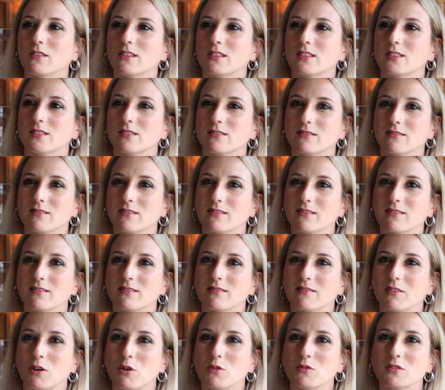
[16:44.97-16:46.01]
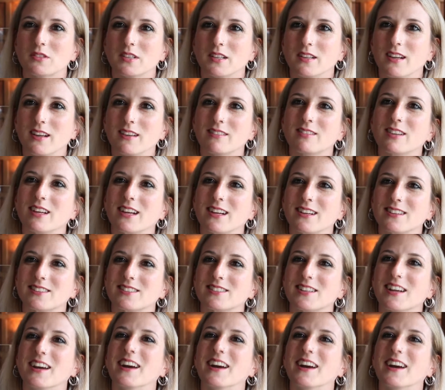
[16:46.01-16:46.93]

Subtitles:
this OCD things.